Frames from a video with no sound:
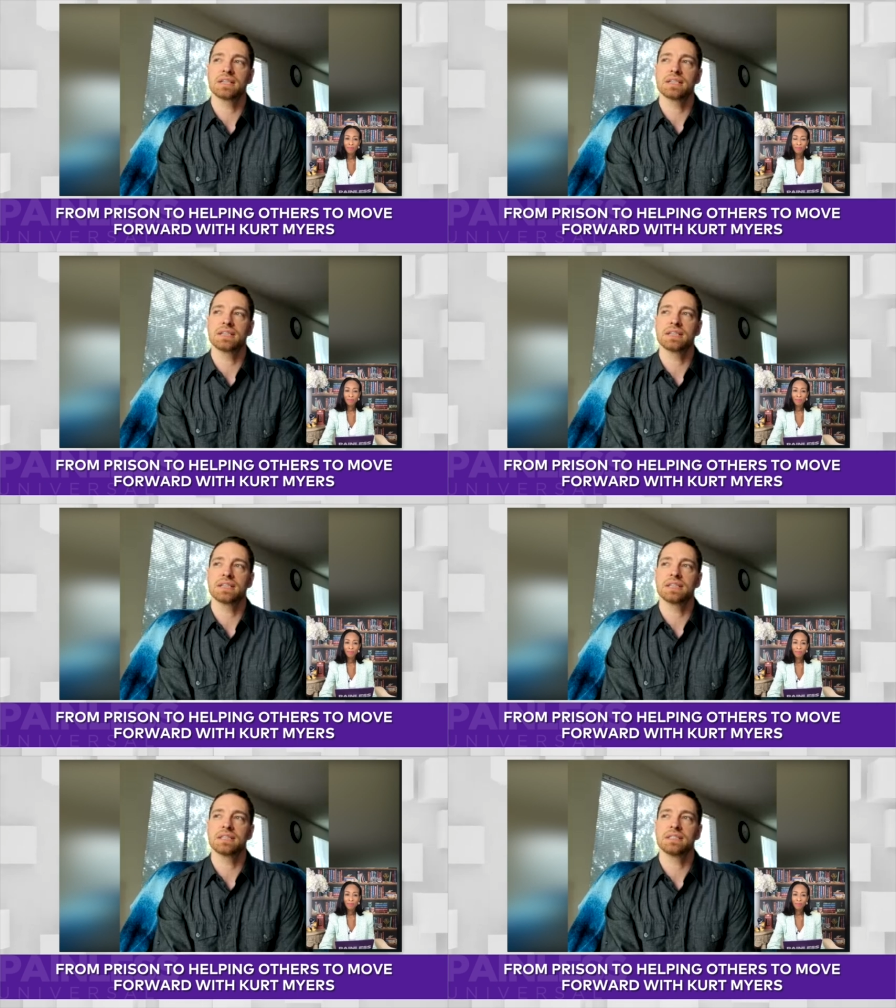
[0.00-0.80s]

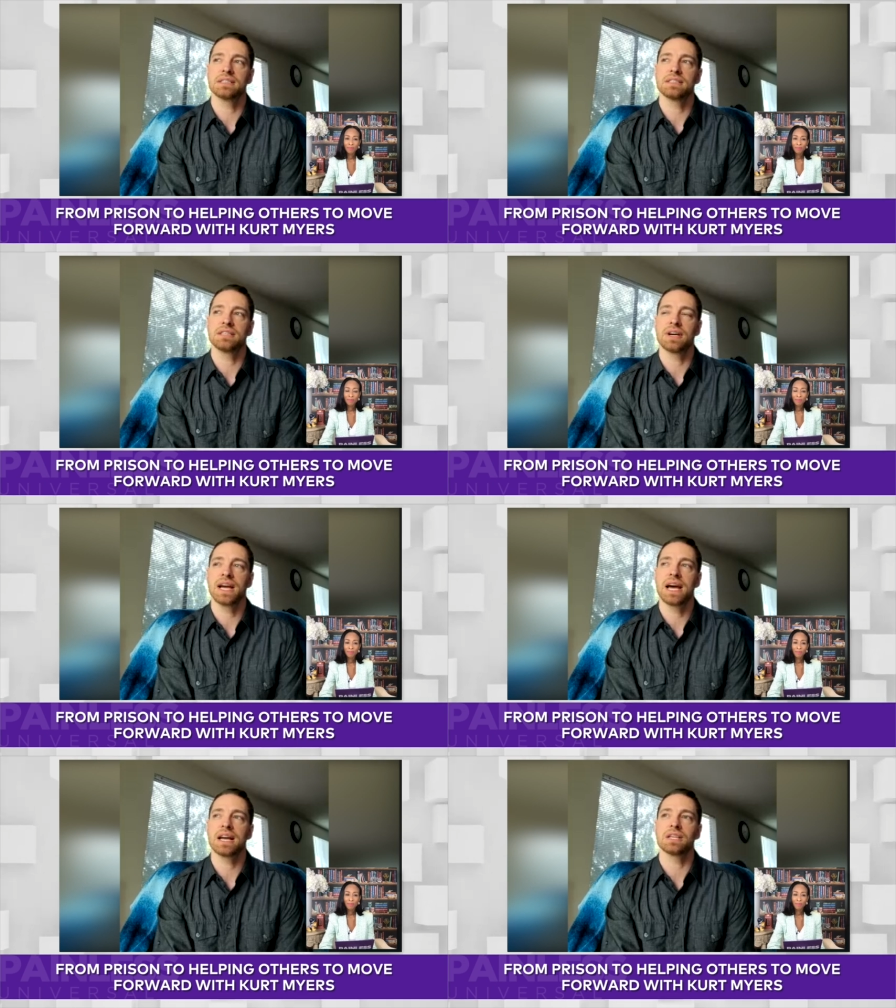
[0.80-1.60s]
uh, you know, I
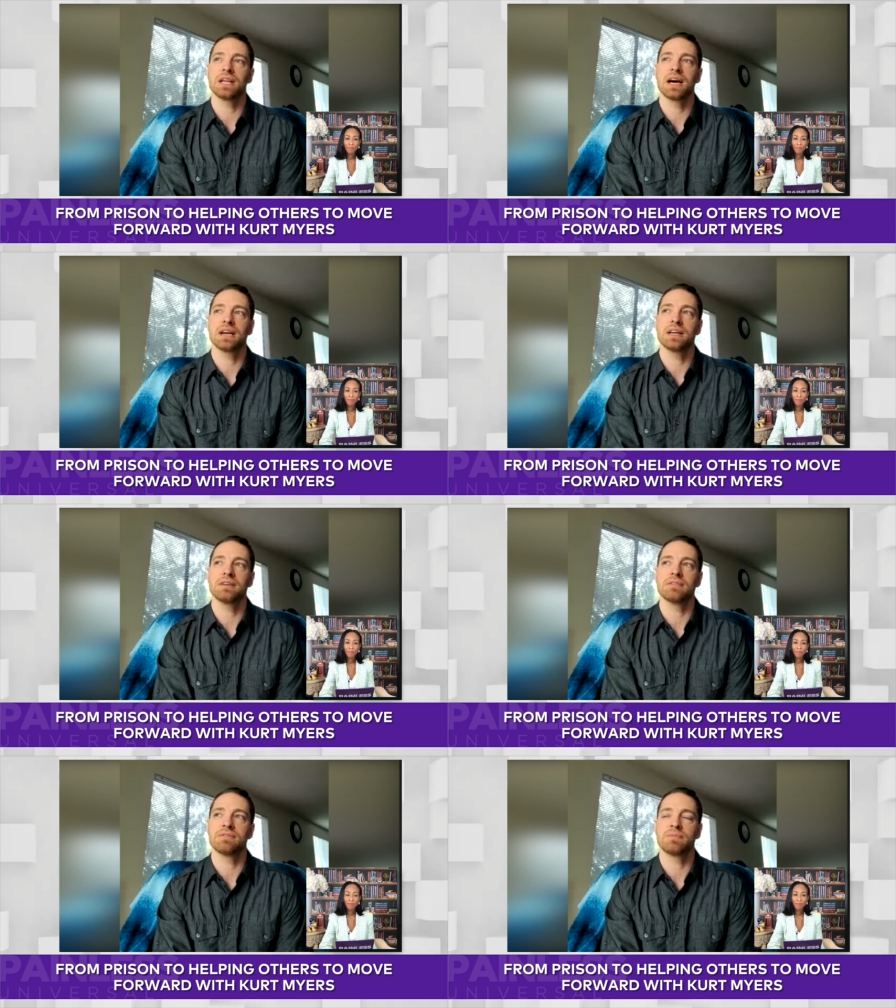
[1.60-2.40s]
had a lot
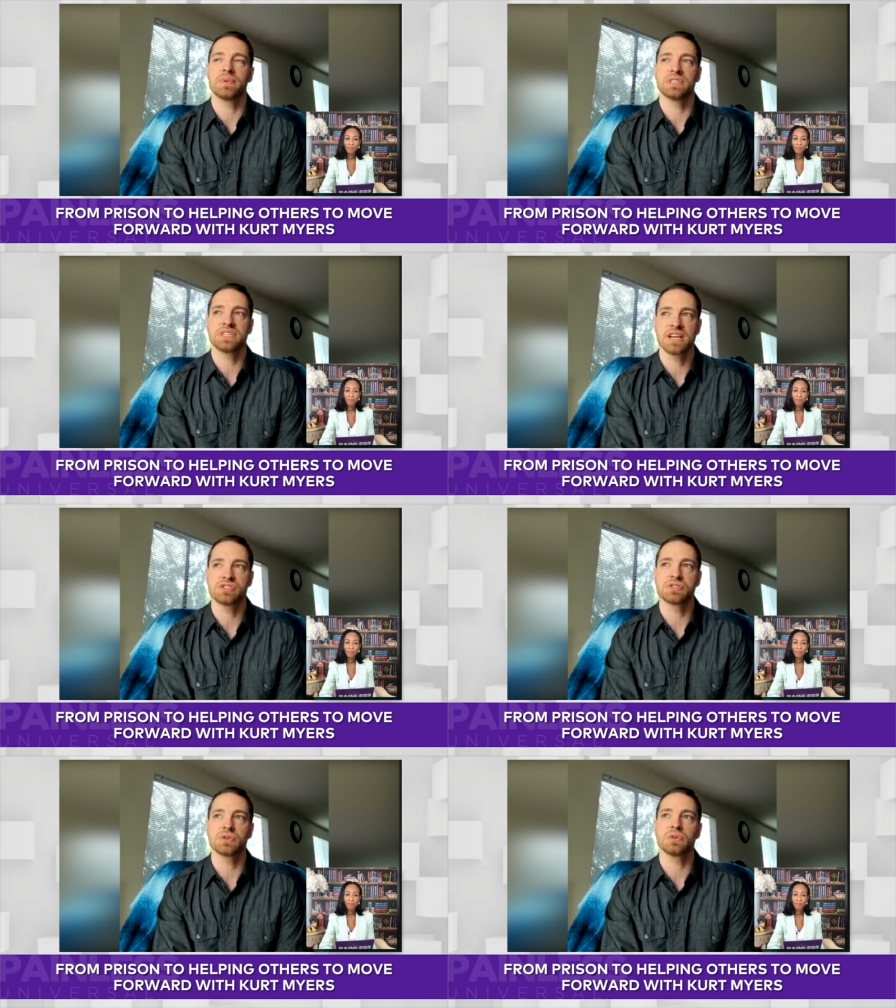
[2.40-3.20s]
of
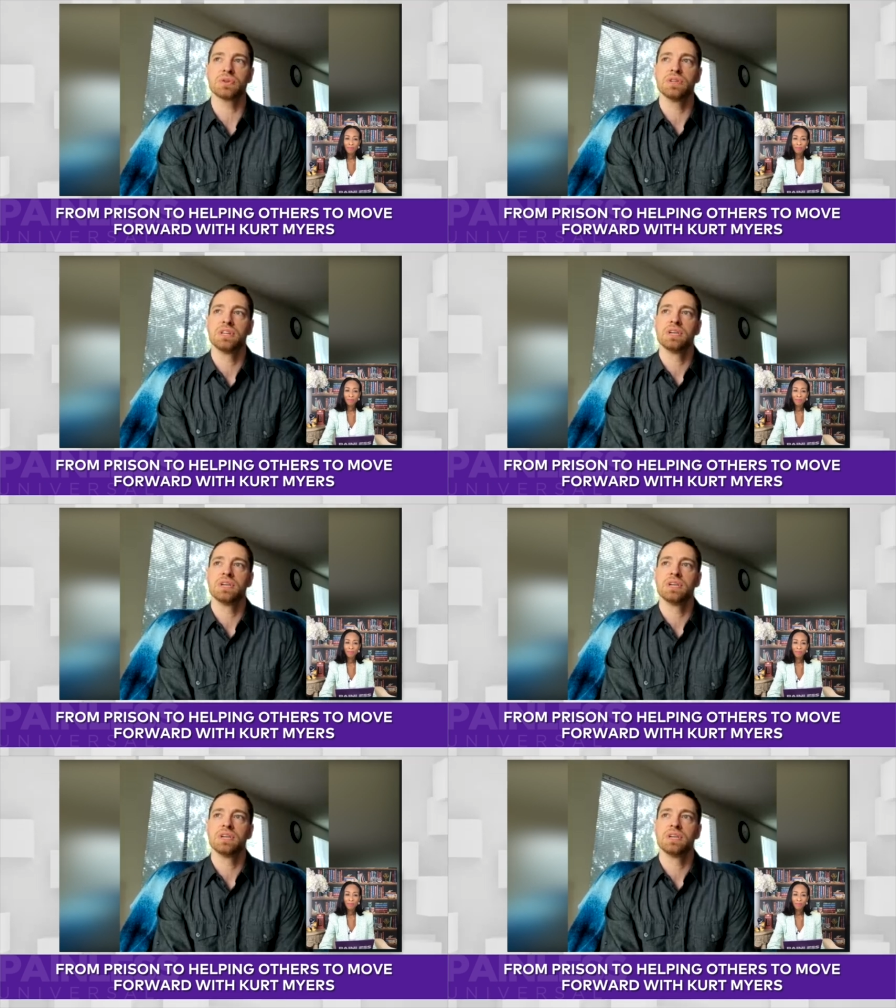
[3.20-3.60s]
potential